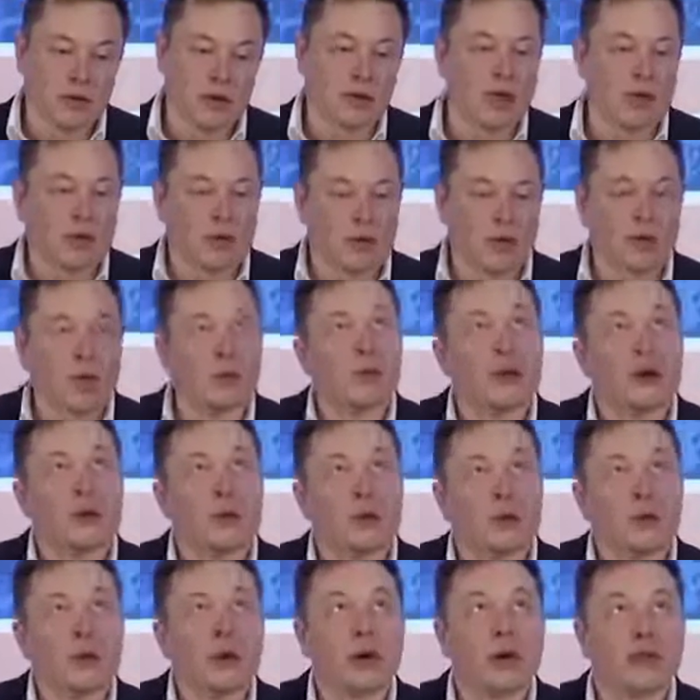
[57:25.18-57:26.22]
Or
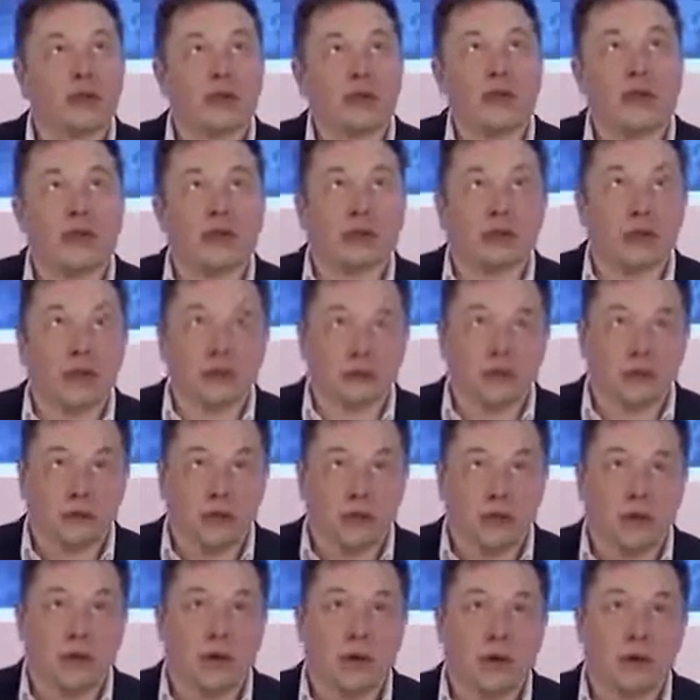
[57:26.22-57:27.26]
whenever you have
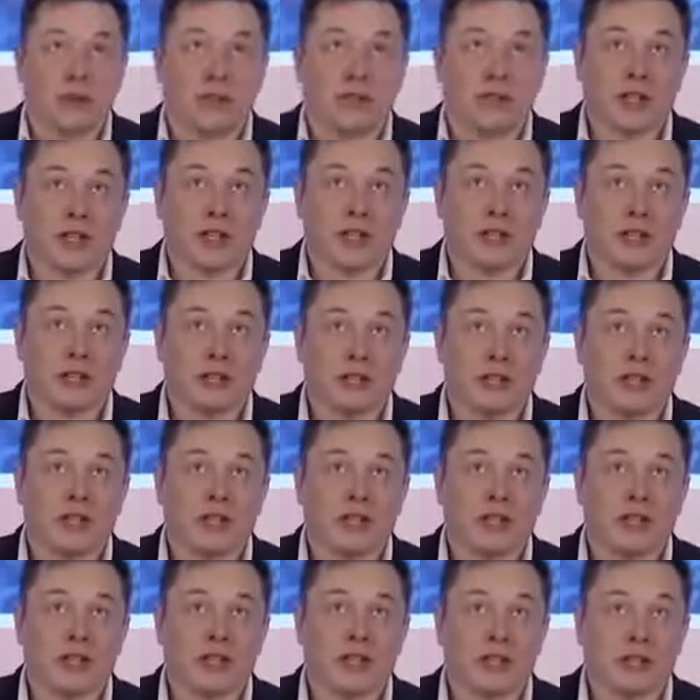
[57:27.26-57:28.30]
version 1 of a
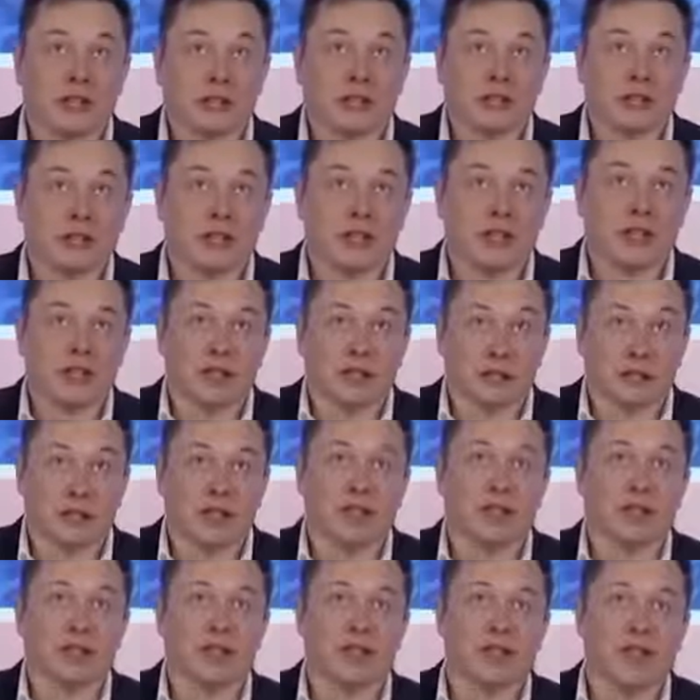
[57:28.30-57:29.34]
technology, it's
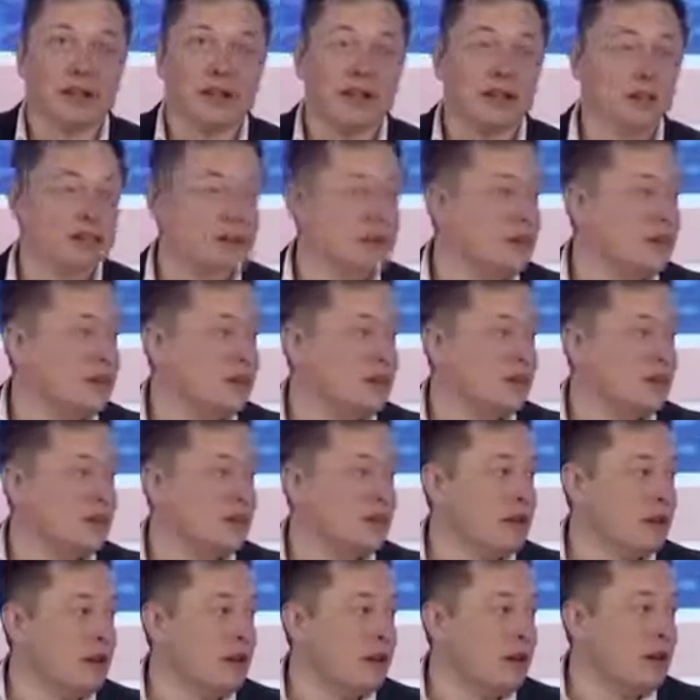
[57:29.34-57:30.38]
expensive and
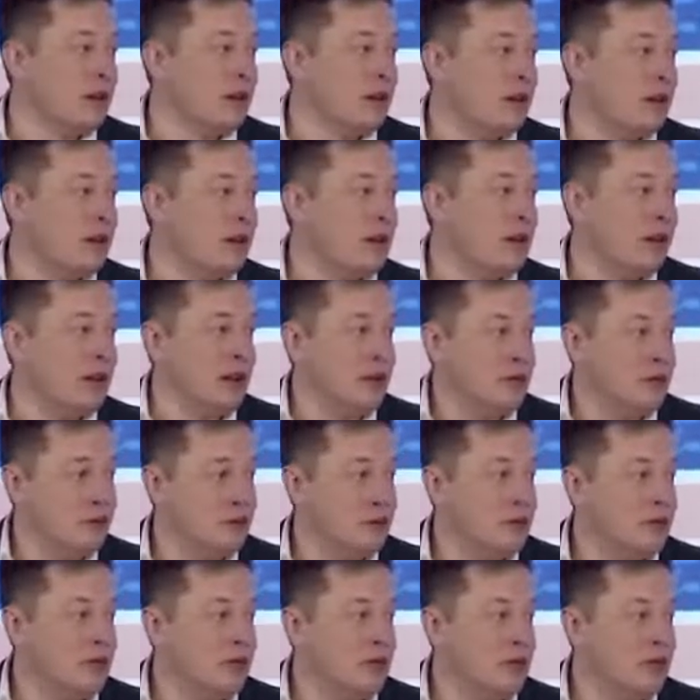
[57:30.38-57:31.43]
then
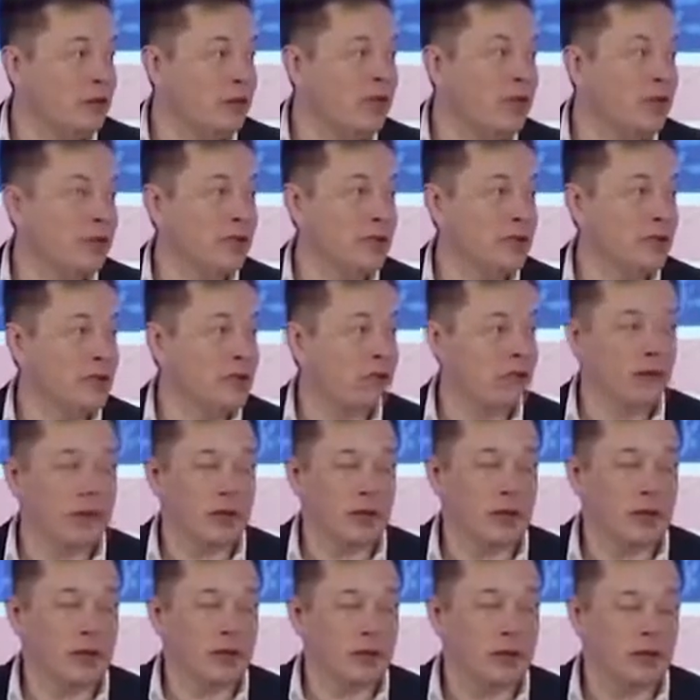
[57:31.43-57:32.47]
it's low volume, that makes it even
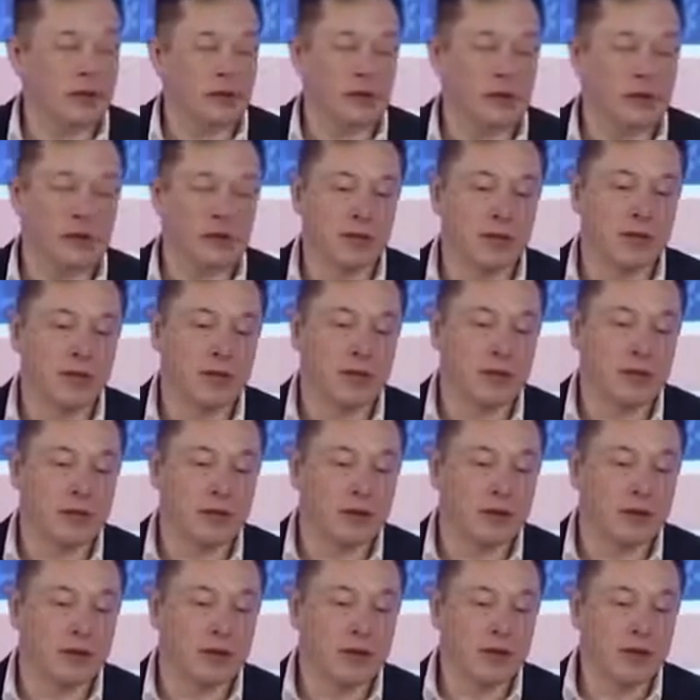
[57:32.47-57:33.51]
more expensive. In order
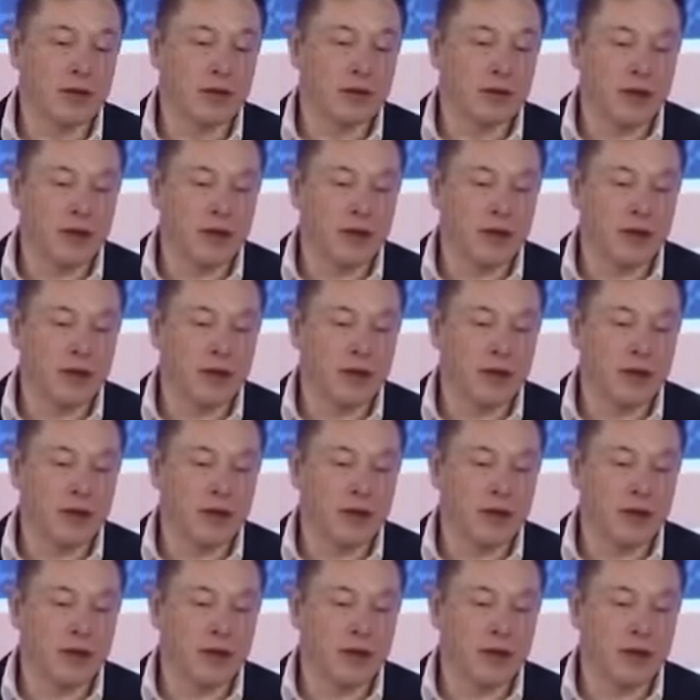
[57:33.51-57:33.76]
for